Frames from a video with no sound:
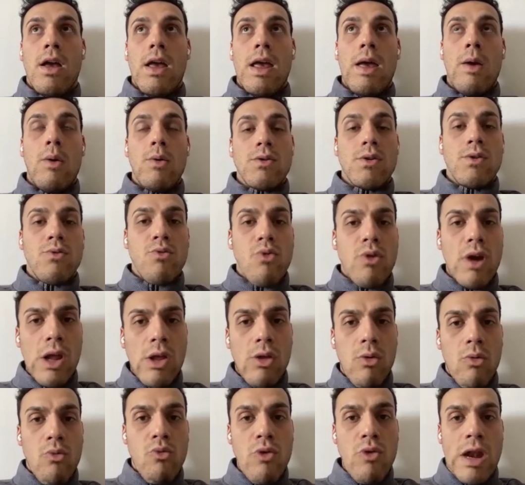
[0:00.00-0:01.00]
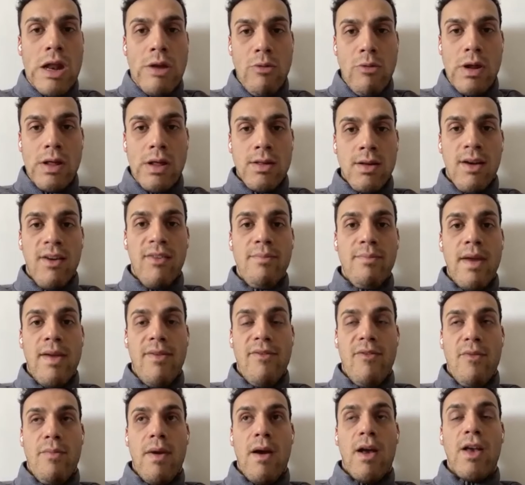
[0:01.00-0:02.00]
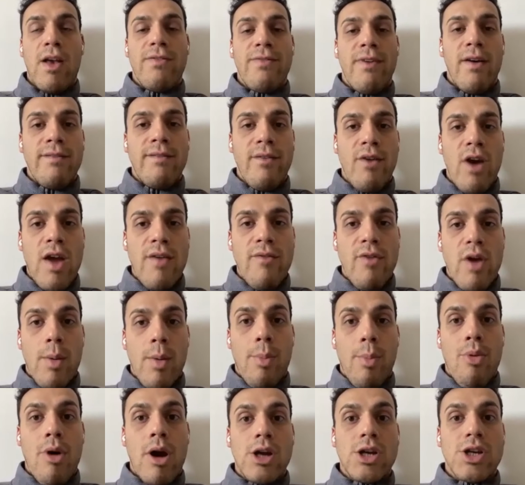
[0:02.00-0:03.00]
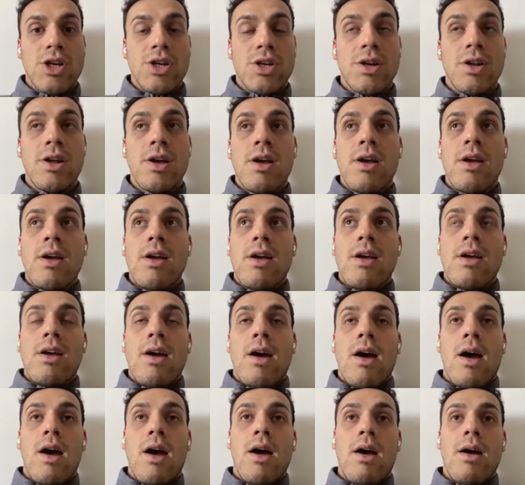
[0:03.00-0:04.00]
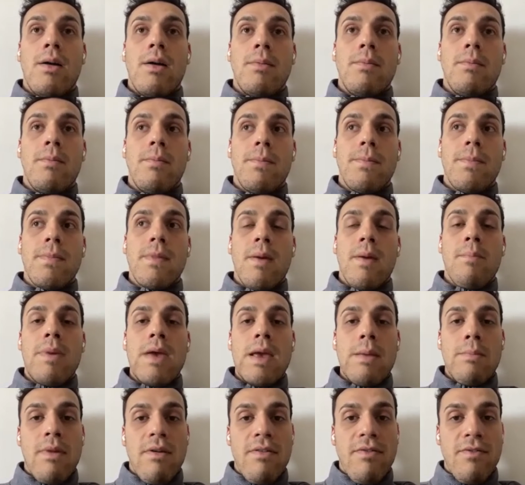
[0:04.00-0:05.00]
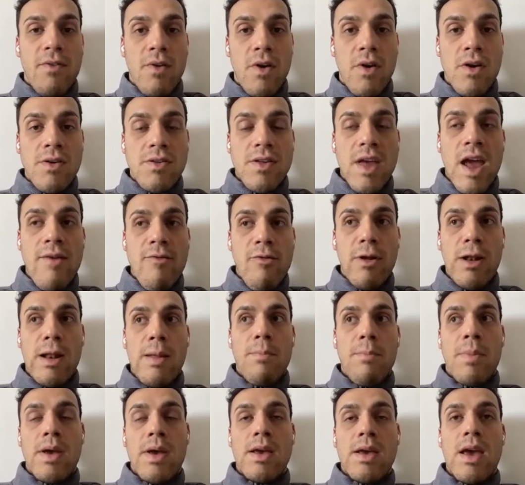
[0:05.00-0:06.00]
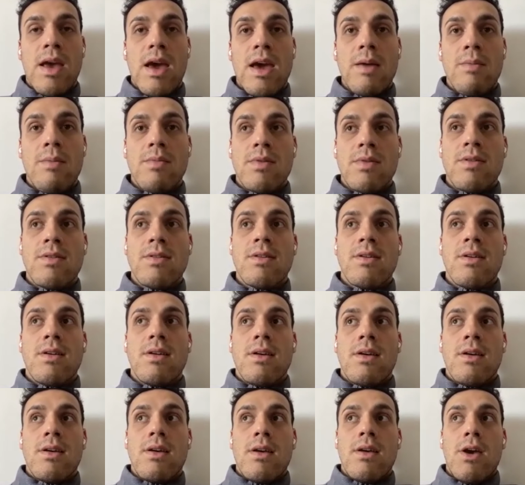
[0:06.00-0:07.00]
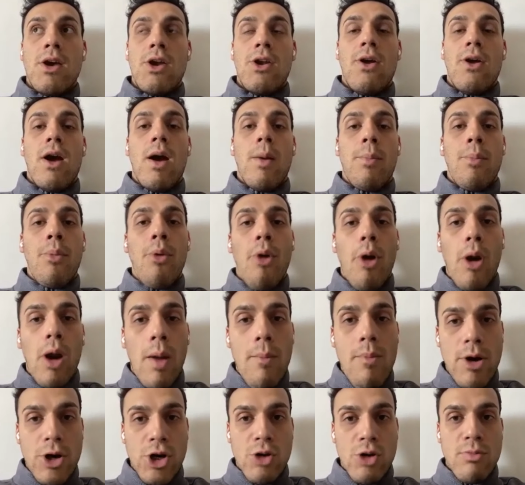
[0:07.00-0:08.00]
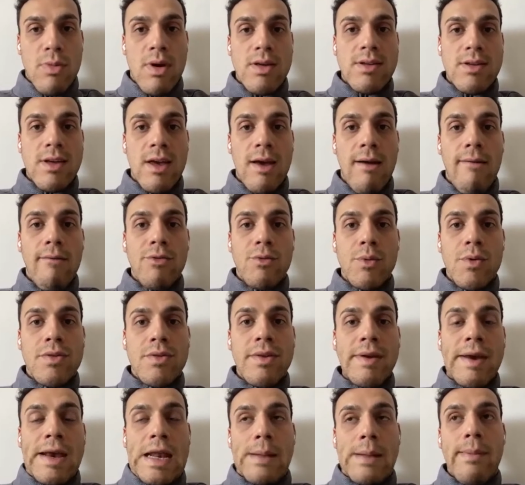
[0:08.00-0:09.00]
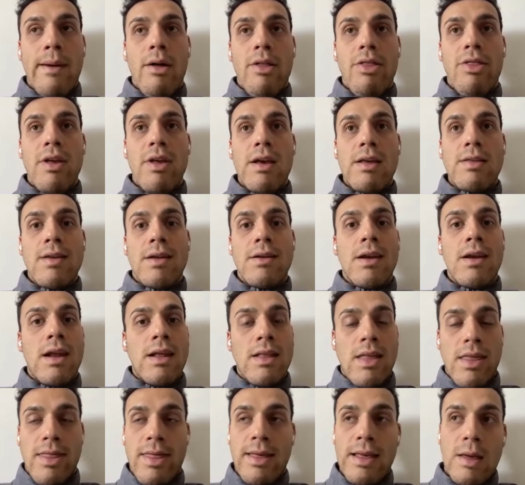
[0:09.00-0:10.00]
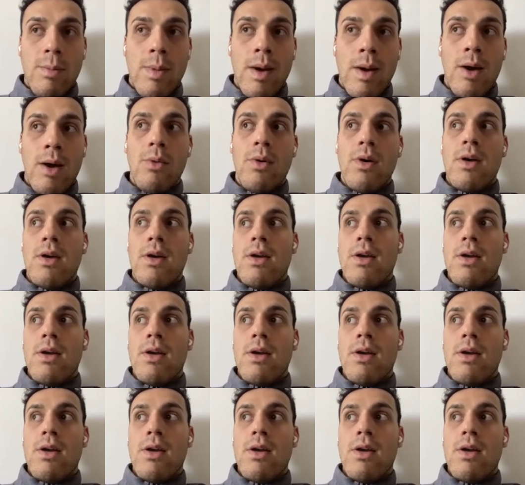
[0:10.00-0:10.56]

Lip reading: It was a really, really, really tough meet for me. I felt very, very pressured. Being my first ever Olympic Games, I put a lot of pressure on myself. So I was thinking about things I didn't need to think about.